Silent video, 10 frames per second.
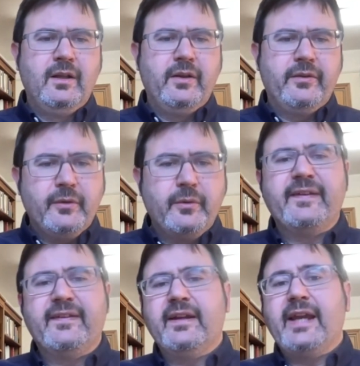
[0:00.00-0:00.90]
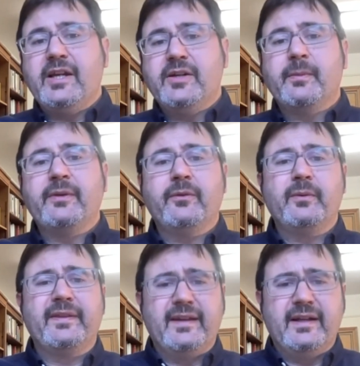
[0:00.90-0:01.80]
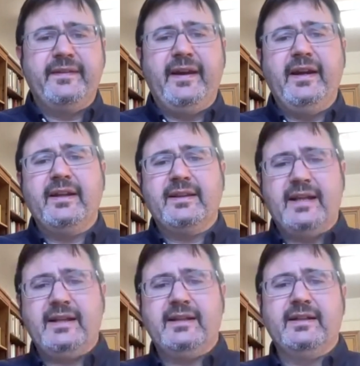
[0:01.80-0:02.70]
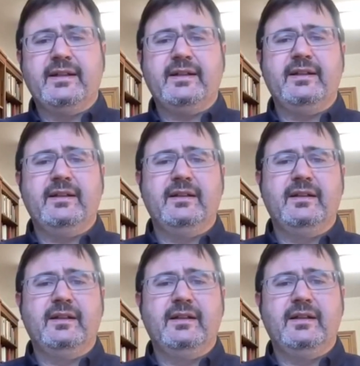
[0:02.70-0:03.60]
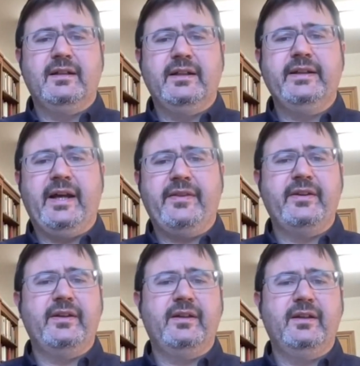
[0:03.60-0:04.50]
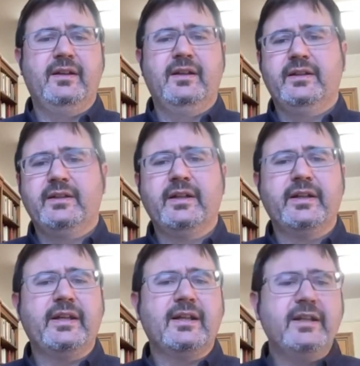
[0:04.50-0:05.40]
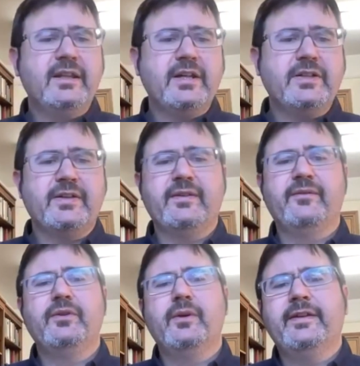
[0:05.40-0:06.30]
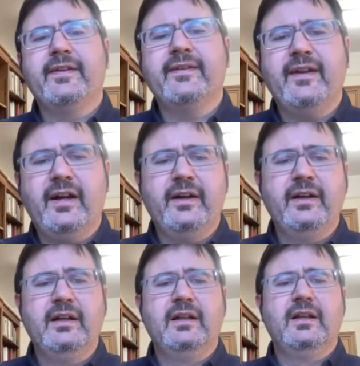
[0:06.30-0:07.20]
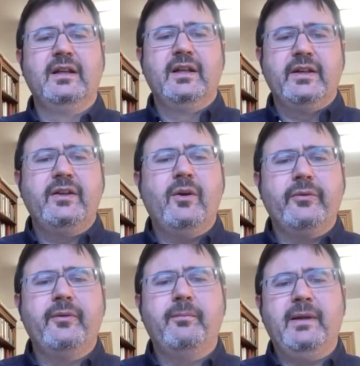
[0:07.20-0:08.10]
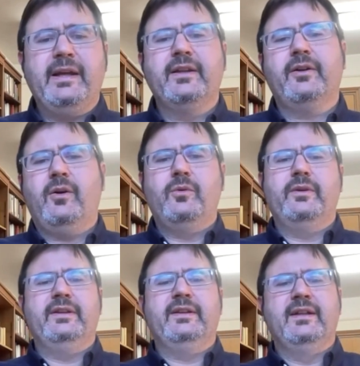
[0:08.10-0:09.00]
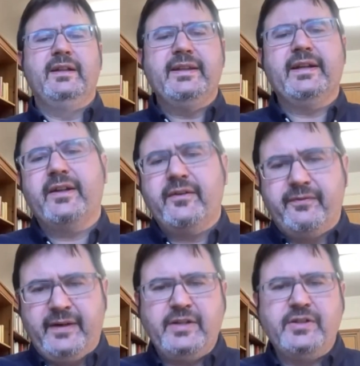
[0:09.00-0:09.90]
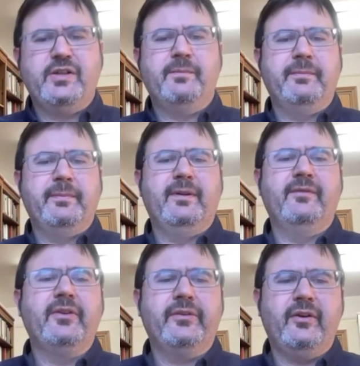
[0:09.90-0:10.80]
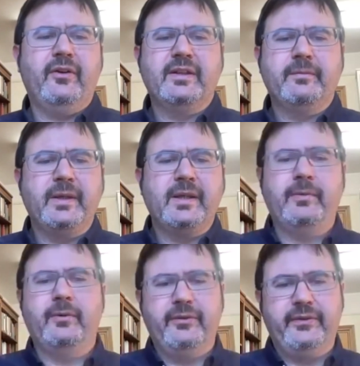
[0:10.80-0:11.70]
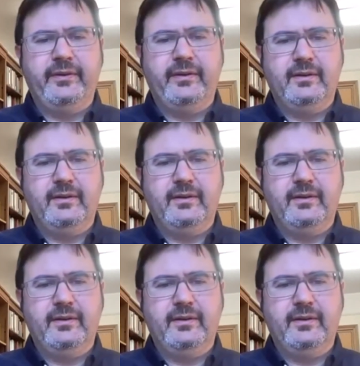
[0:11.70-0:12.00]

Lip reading: Through his engagements with Azeri, Tatar, and other Turkic literatures of the USSR, he also played a role in the literary friendship of the Soviet peoples.